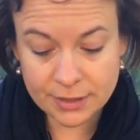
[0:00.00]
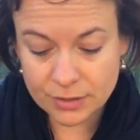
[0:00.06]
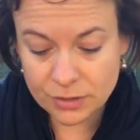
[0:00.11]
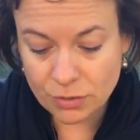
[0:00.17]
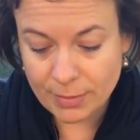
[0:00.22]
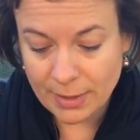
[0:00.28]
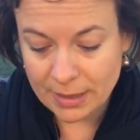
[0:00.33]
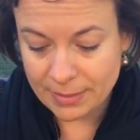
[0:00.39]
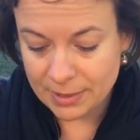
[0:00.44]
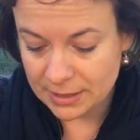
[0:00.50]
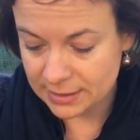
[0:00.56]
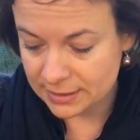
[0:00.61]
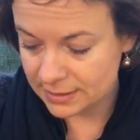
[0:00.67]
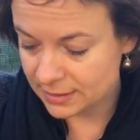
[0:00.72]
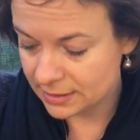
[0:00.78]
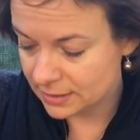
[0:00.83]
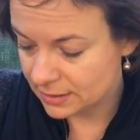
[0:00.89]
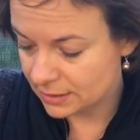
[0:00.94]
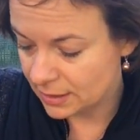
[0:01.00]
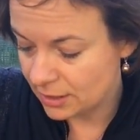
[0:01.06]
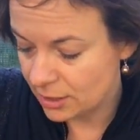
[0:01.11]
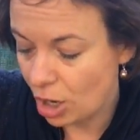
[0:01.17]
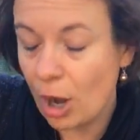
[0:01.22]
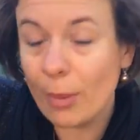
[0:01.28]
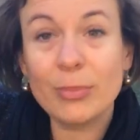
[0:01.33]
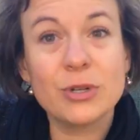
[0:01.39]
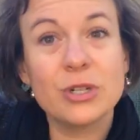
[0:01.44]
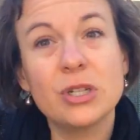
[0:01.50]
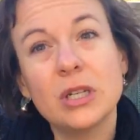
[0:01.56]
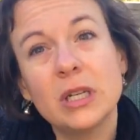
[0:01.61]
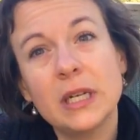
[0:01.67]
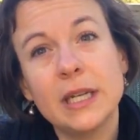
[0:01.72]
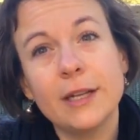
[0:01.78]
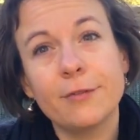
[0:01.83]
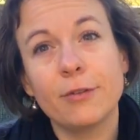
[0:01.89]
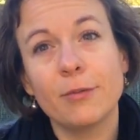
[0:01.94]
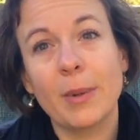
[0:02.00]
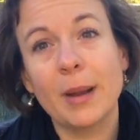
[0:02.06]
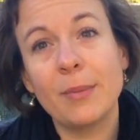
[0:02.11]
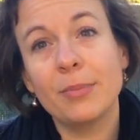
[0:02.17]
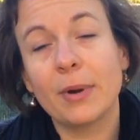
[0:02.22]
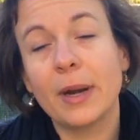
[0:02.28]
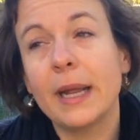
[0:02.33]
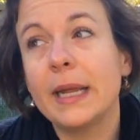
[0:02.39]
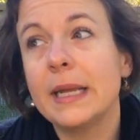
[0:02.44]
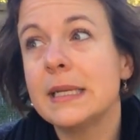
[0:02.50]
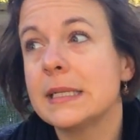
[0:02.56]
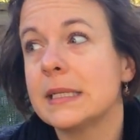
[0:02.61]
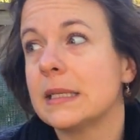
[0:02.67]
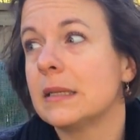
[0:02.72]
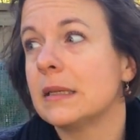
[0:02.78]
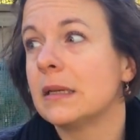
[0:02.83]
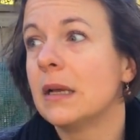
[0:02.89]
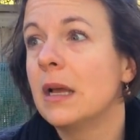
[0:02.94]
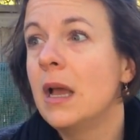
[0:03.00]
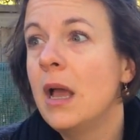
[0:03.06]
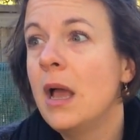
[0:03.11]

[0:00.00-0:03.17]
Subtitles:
So maybe this is an opportunity for my brain to